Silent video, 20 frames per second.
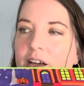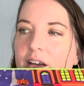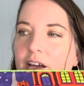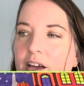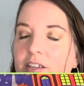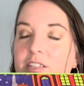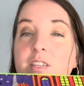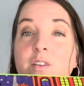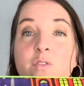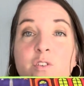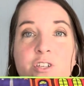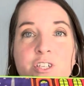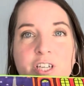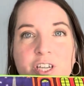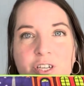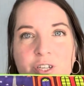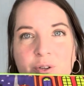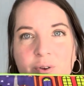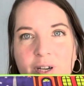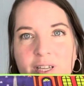Silver Shed
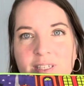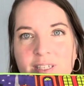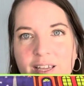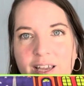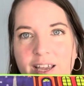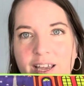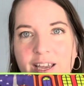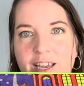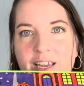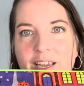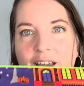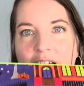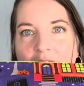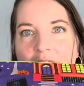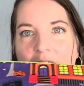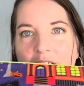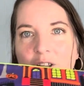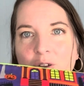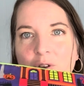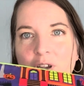USA
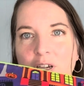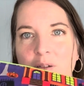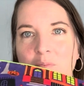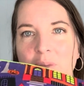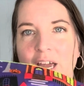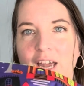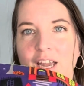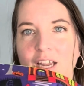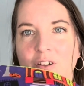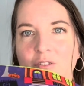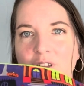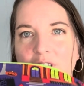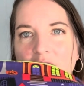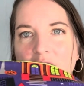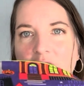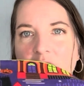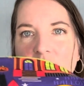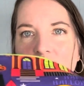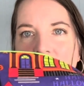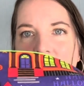Halloween bag with the
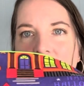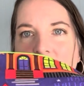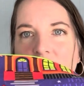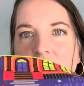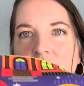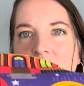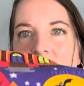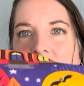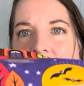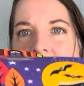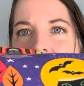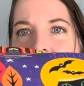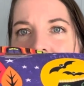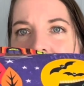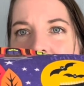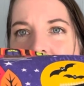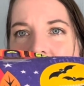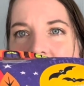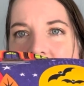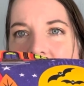cute
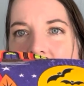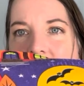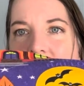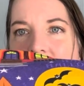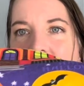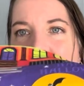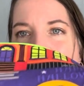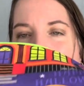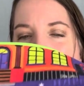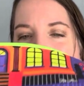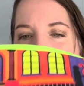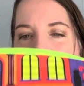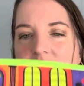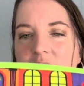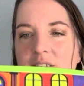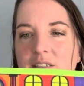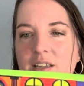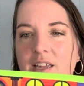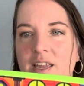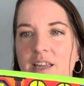
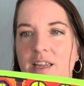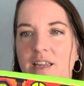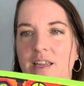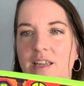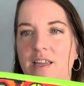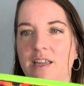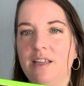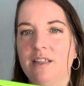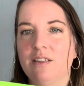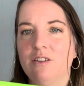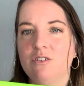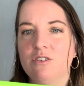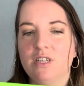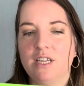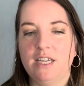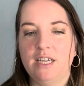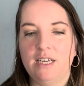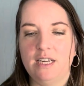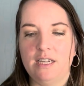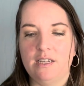dachshunds, and there's
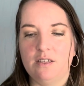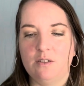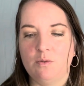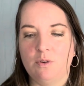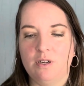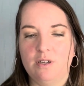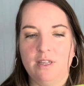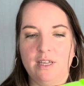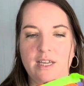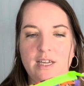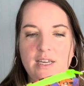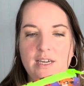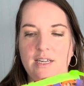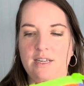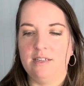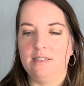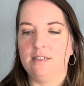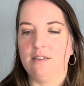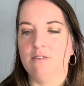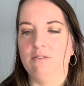kitties. Where are the
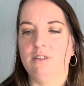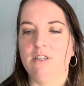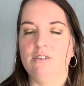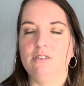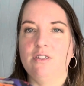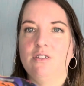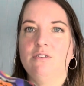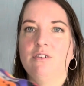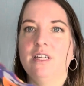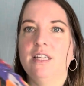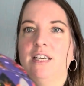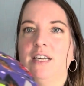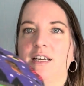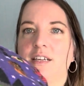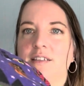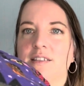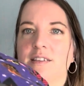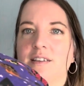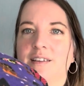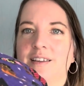kitties? Oh, there's two
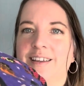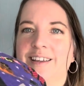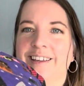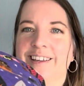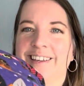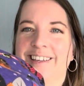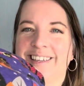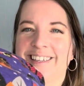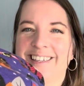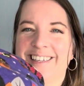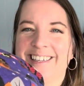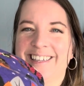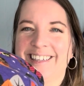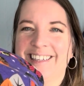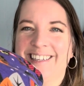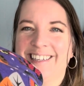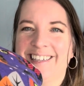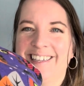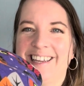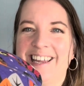kitties
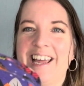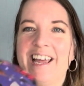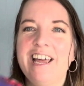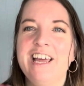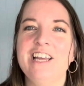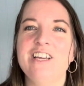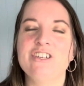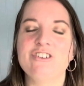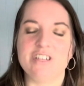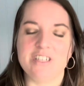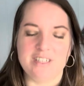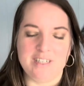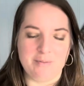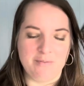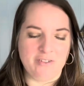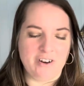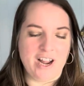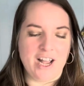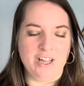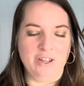dressed up
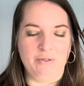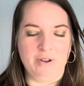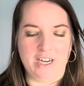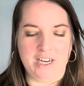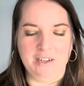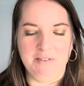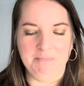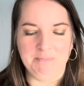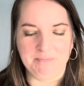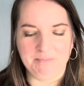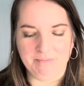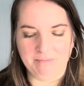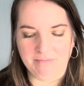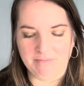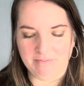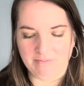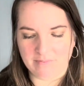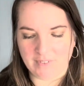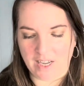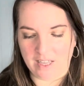for Halloween.
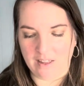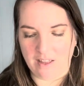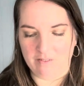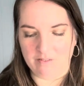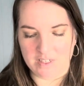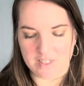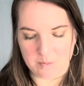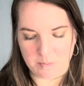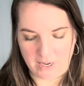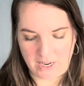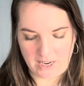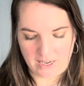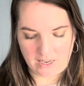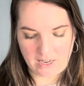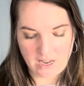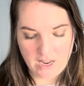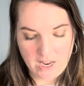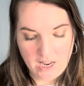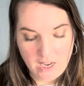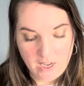I love this bag.
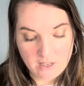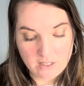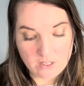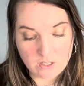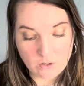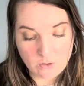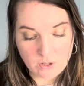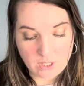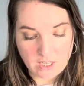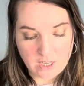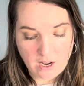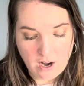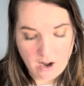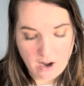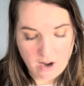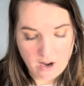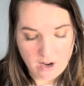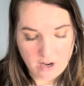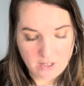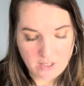So the
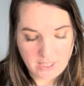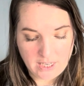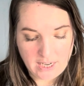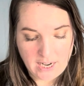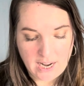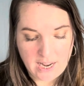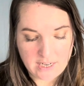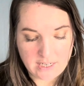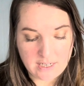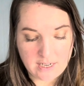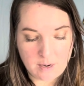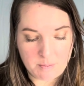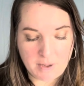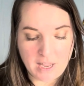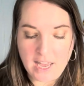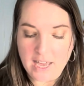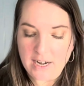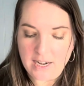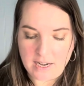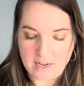yarn that I ended up
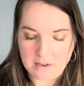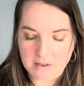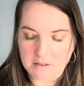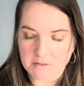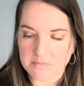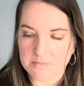getting